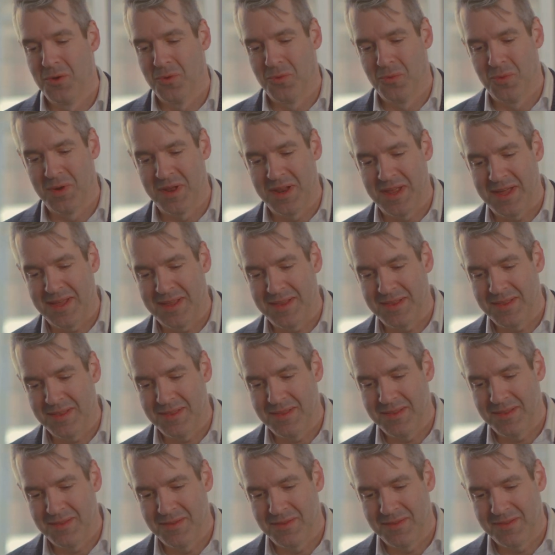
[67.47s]
What I
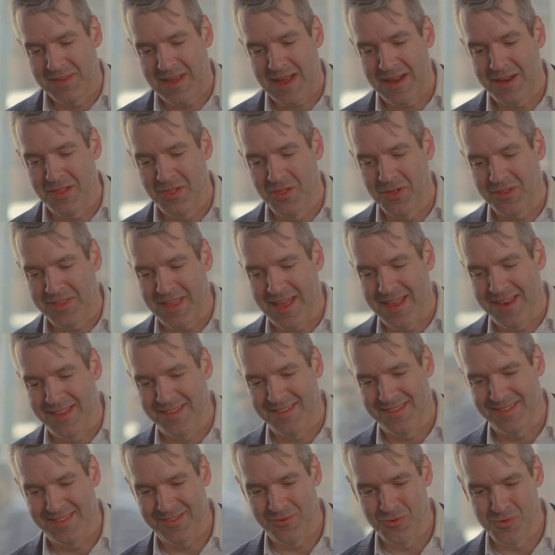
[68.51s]
kind of looked at
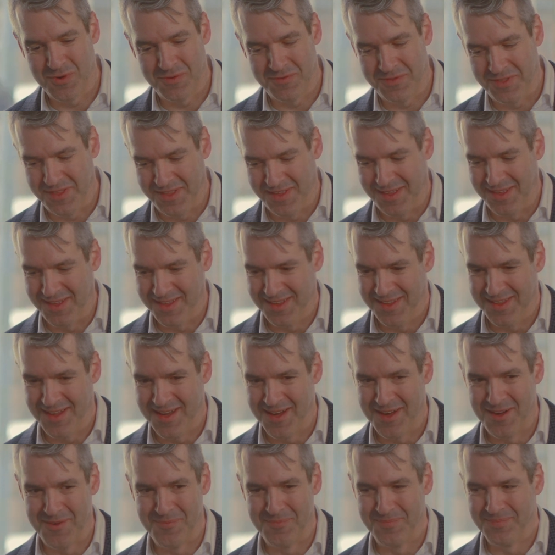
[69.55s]
is sort of
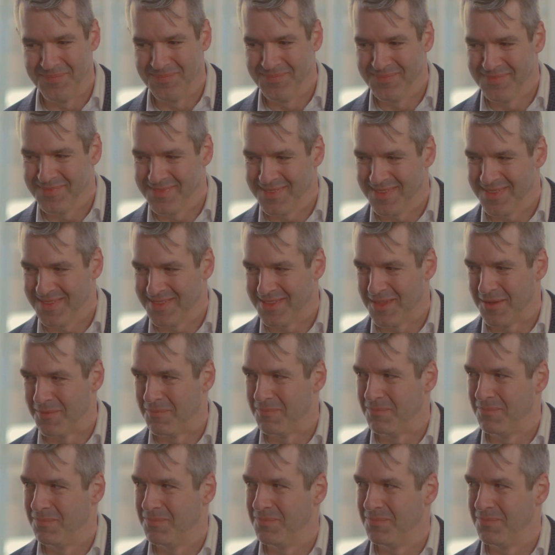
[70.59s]
the